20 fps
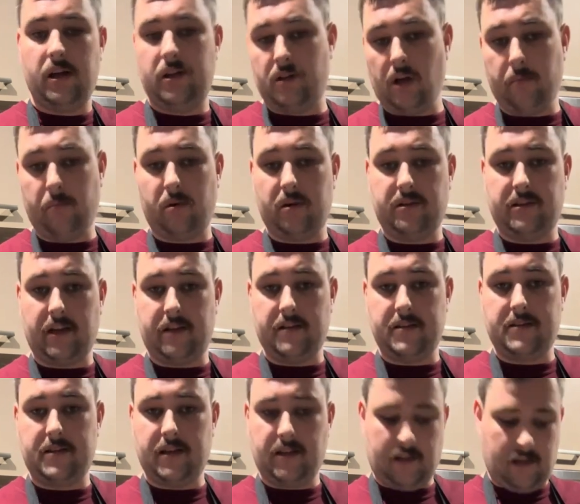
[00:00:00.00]
Don't put it down the
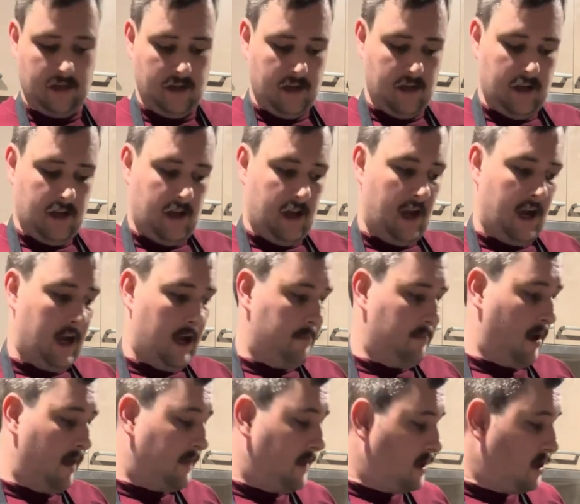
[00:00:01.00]
sink,
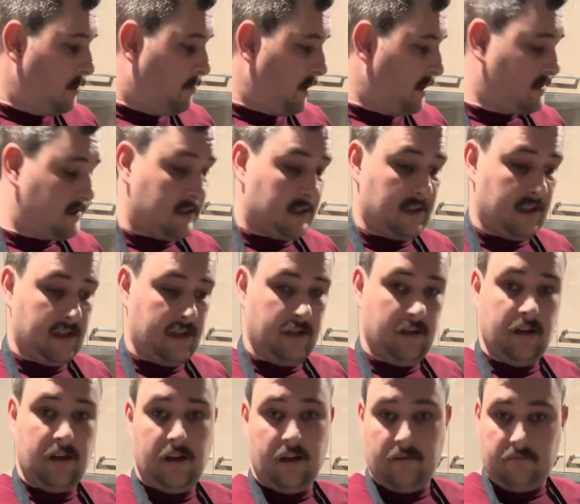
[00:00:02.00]
and then you
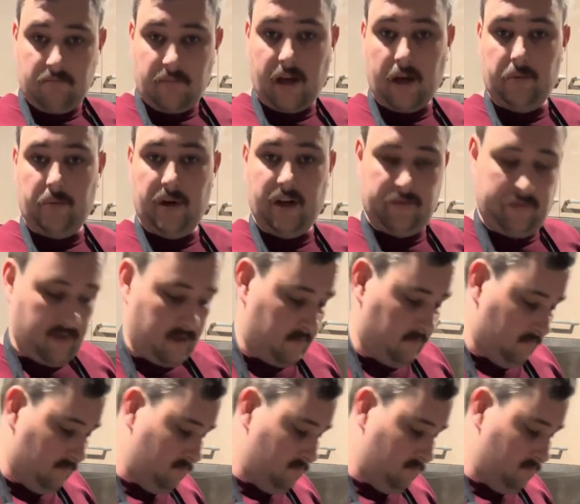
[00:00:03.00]
basically get rid of it,